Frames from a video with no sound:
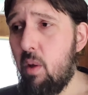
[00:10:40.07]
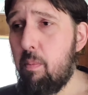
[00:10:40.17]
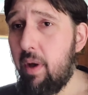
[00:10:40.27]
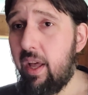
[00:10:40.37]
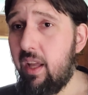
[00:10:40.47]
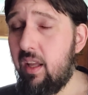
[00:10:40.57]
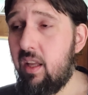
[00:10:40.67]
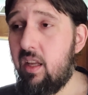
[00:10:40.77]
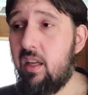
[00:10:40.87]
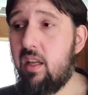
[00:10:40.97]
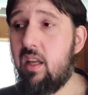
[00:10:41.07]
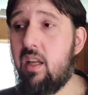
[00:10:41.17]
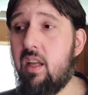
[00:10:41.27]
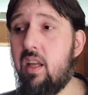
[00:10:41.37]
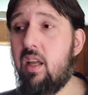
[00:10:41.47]
But
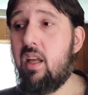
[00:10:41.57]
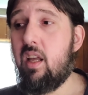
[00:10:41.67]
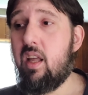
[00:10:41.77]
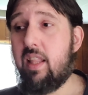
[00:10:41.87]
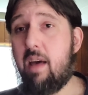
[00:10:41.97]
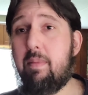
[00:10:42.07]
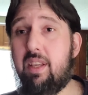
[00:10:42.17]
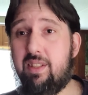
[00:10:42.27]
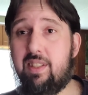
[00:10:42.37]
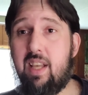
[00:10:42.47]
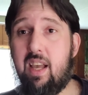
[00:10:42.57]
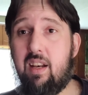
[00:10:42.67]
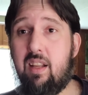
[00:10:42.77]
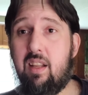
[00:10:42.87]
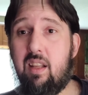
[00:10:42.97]
that being
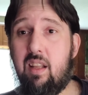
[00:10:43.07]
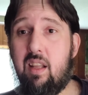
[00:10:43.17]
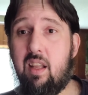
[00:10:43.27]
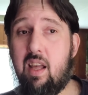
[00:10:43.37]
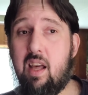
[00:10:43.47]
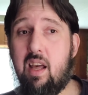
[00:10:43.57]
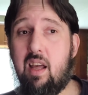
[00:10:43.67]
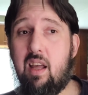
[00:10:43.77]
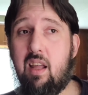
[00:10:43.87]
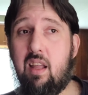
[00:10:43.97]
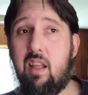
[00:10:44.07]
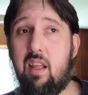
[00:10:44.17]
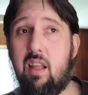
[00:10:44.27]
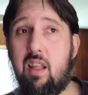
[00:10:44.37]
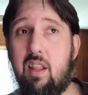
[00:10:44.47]
said,
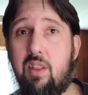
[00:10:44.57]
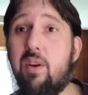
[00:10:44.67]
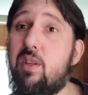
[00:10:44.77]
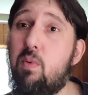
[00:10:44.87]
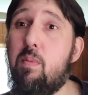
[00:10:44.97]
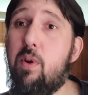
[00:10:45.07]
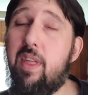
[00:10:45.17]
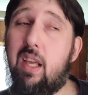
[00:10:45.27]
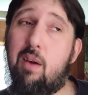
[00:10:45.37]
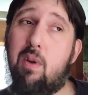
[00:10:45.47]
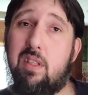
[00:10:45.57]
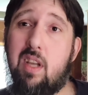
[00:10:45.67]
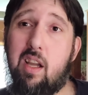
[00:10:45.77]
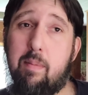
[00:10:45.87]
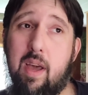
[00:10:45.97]
there is one more thing I want to
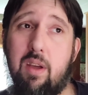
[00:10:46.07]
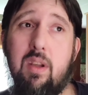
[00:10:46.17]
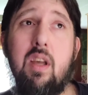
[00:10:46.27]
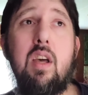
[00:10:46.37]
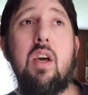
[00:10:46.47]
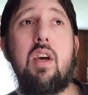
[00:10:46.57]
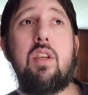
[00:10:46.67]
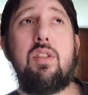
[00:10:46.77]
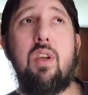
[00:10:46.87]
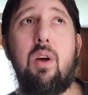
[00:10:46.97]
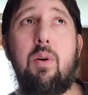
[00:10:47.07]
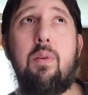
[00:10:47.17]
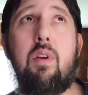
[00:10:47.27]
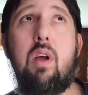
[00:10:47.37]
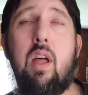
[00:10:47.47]
talk about. So
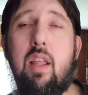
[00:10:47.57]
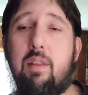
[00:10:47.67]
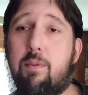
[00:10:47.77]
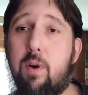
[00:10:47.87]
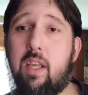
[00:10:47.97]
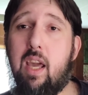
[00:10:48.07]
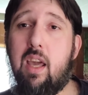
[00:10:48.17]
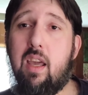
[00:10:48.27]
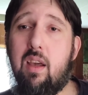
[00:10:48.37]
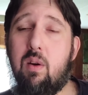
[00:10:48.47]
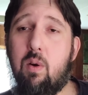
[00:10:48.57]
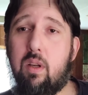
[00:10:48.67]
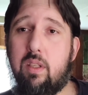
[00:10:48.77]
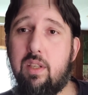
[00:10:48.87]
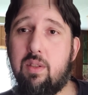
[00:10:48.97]
the 40K
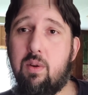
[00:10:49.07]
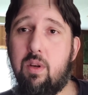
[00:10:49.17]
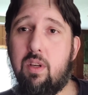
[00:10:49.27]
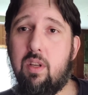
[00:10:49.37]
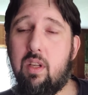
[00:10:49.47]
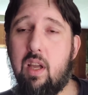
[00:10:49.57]
Ork Discord